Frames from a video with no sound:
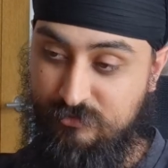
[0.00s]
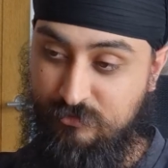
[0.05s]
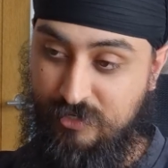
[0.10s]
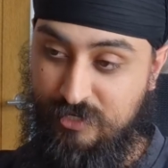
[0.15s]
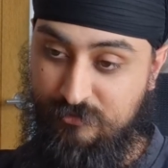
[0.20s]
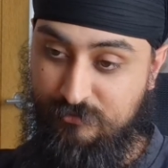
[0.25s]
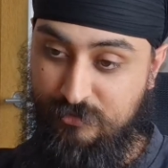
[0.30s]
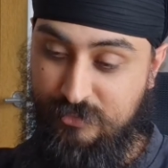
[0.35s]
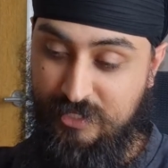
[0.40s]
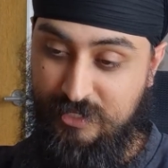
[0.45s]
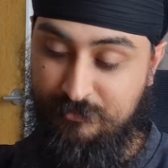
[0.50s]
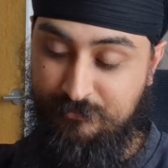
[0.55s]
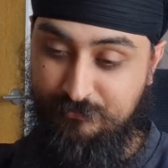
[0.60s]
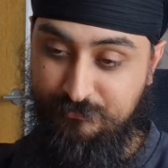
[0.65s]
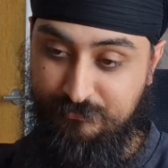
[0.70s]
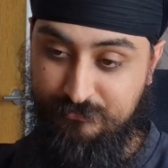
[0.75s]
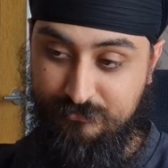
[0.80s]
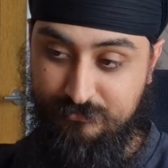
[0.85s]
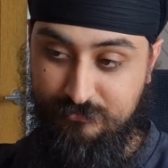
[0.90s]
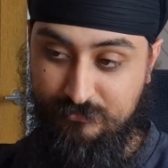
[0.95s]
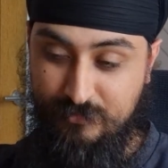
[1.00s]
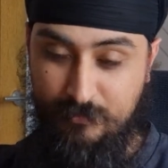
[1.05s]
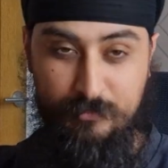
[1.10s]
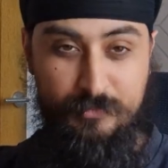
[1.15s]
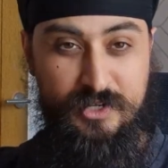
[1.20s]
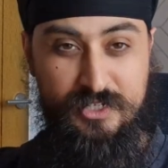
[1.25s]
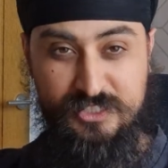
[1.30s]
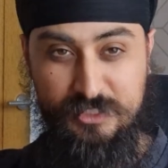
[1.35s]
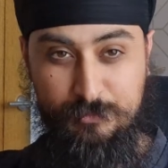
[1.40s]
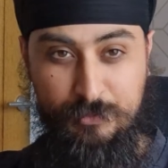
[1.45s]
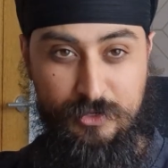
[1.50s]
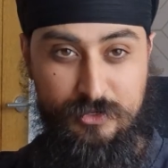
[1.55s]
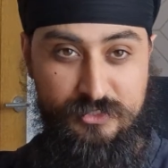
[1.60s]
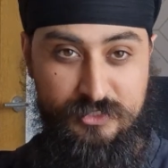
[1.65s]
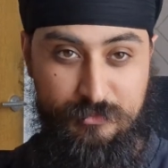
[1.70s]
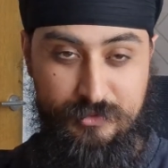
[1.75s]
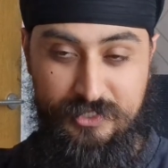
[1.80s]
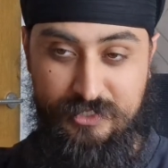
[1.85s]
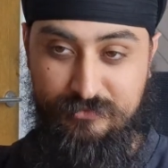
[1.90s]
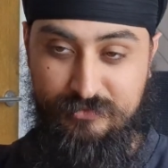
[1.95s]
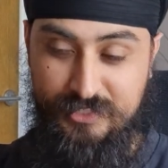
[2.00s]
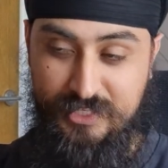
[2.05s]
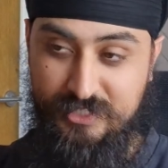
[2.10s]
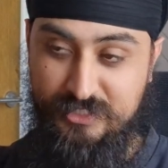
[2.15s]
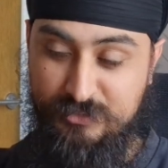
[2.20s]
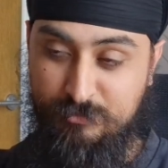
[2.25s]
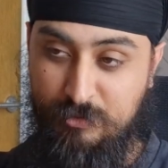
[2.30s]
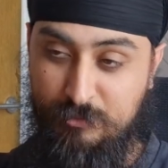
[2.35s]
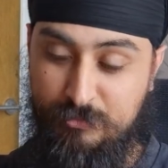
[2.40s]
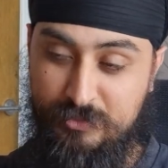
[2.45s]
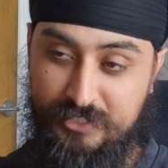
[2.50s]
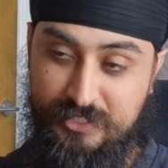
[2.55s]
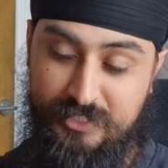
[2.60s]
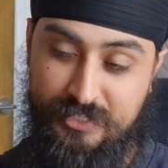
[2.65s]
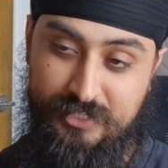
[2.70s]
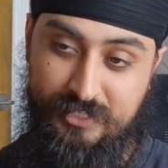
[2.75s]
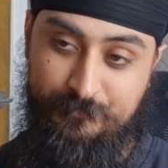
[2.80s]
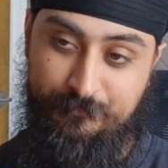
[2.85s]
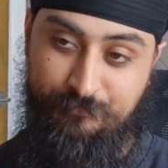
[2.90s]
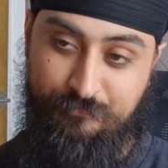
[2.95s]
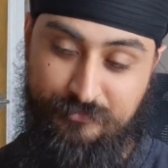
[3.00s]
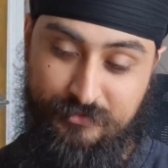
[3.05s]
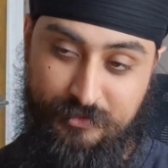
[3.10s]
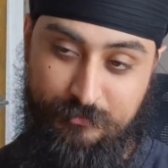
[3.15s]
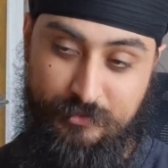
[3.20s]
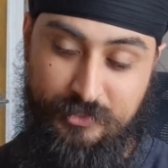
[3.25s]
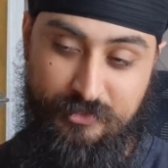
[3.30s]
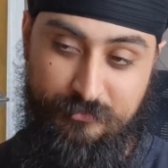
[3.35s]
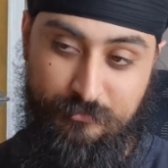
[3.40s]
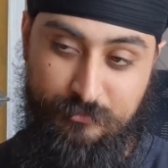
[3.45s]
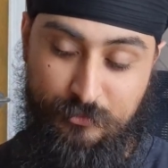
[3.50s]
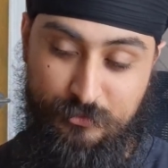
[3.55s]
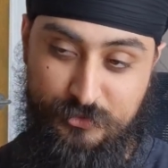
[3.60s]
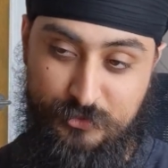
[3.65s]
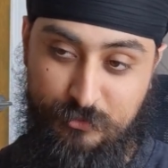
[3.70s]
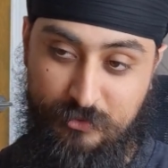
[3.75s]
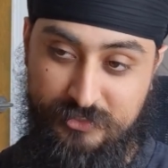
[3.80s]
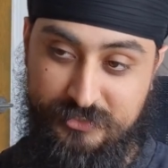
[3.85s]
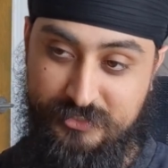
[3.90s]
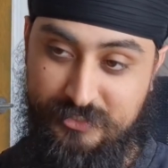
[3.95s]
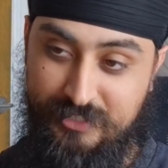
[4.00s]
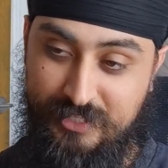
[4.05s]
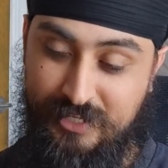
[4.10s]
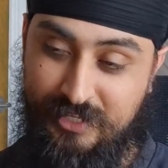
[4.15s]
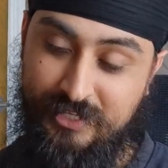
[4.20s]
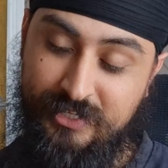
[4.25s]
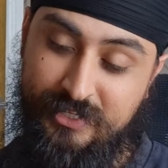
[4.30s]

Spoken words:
For them, I mean, I suppose, even then, there's probably more nuance to that.